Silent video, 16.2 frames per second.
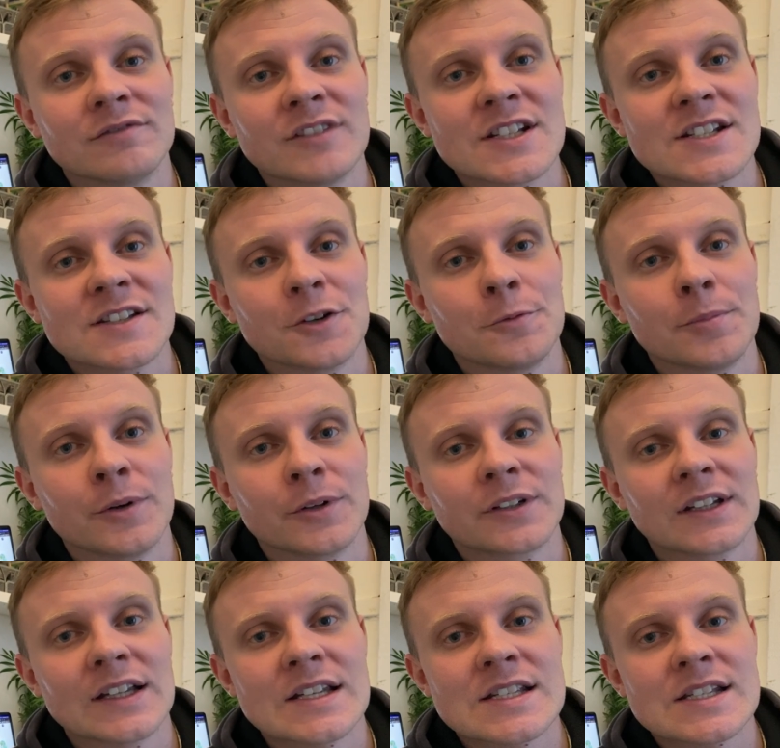Let's still
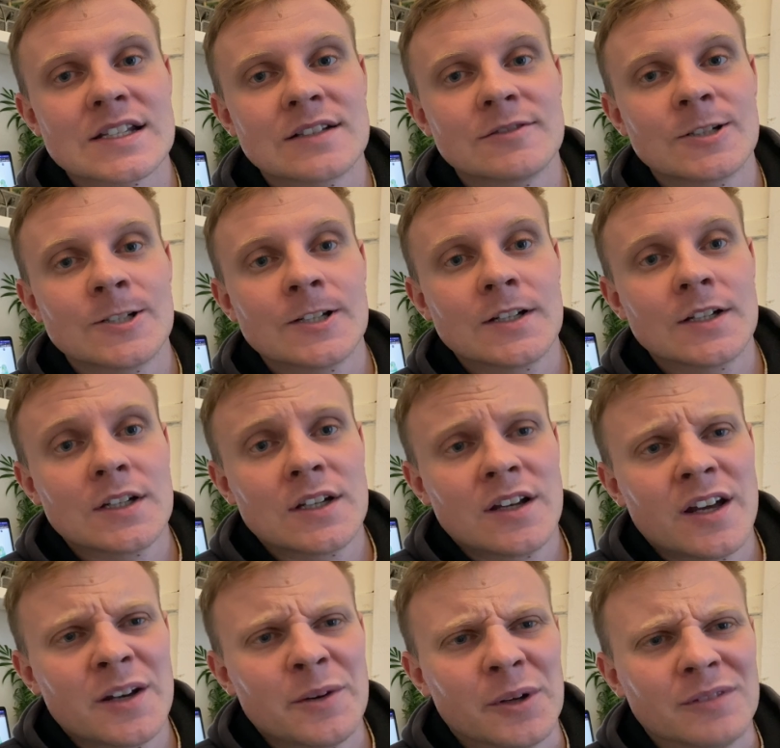podcast.
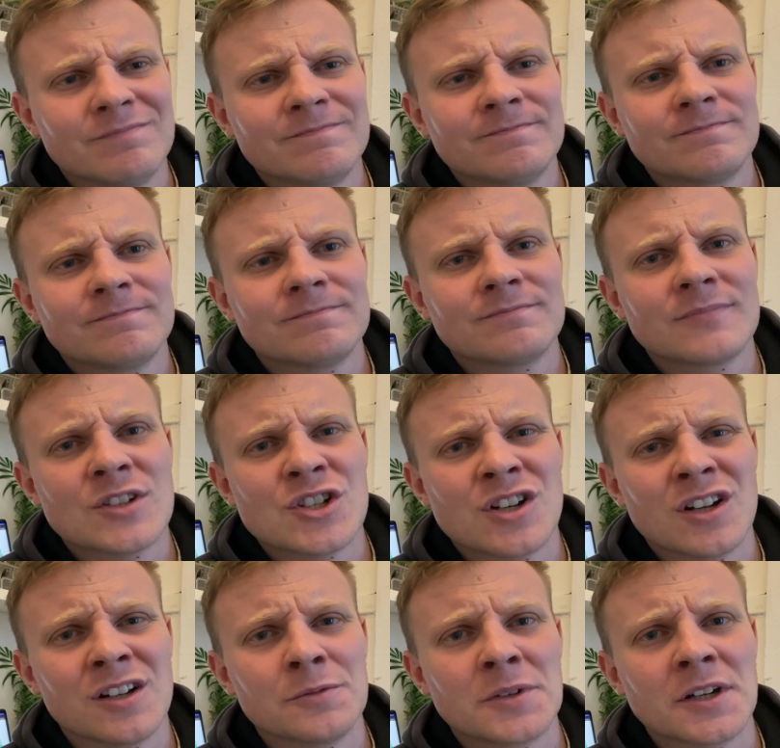Anyway. Sharp